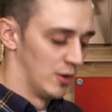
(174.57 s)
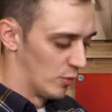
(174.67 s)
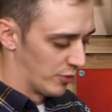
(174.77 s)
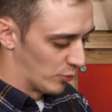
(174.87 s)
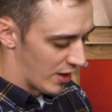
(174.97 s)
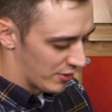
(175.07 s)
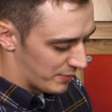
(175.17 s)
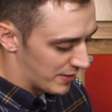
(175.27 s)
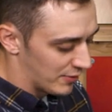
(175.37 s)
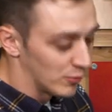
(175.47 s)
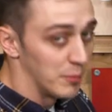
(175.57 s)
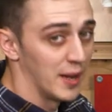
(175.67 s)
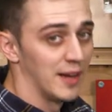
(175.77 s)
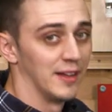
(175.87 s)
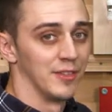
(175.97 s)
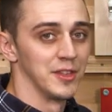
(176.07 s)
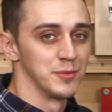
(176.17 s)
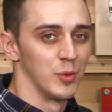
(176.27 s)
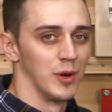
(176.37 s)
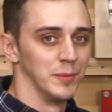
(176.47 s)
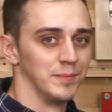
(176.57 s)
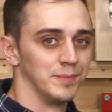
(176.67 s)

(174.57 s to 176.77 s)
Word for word: with the router bit remaining at this point.